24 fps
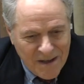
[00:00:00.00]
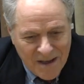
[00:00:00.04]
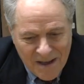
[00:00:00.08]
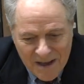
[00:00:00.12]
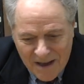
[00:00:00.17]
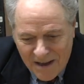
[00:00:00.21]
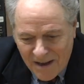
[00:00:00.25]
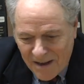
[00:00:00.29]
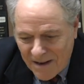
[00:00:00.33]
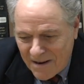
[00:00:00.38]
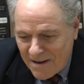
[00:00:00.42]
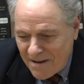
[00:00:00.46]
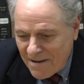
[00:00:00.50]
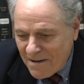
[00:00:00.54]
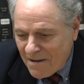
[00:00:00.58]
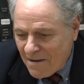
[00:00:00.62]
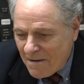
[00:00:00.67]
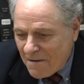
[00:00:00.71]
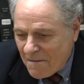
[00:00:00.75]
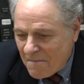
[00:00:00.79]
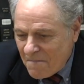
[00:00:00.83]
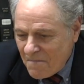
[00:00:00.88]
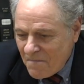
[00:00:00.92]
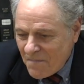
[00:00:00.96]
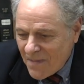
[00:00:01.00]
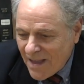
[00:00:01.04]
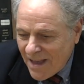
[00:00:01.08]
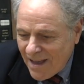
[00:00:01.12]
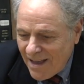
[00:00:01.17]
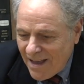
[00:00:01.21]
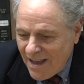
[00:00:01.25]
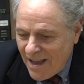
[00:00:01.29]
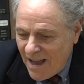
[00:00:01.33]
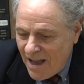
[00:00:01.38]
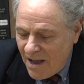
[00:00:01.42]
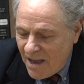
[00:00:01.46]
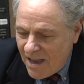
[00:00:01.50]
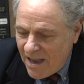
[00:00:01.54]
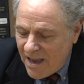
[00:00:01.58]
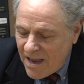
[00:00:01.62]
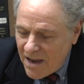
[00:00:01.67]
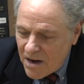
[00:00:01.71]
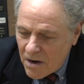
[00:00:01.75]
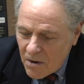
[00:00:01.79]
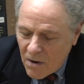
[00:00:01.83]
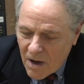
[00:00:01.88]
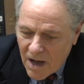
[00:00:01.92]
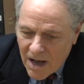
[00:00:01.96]
And, um,
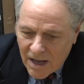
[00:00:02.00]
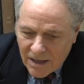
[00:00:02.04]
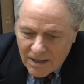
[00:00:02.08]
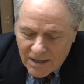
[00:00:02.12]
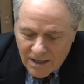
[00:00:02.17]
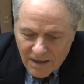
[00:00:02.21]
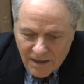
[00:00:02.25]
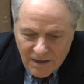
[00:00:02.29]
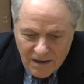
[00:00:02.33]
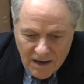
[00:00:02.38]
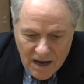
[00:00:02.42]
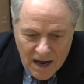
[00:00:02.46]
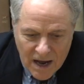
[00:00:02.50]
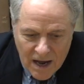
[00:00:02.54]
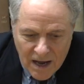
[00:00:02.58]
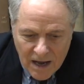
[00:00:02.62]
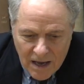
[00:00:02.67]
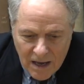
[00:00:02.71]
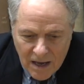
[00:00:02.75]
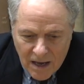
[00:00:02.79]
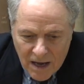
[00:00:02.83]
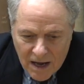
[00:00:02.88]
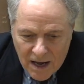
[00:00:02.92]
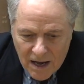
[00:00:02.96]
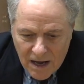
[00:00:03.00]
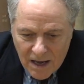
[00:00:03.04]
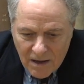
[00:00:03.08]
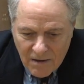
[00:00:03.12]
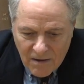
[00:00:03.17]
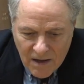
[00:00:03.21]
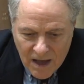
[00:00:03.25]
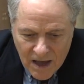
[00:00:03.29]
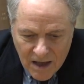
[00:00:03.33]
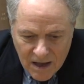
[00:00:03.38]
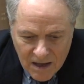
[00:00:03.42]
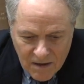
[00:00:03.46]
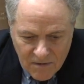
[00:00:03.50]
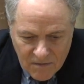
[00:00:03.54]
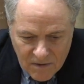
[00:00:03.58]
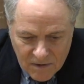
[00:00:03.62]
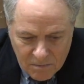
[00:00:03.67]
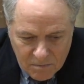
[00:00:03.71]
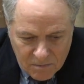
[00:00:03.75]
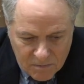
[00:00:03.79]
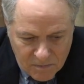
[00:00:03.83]
you know, I tell you, I, I have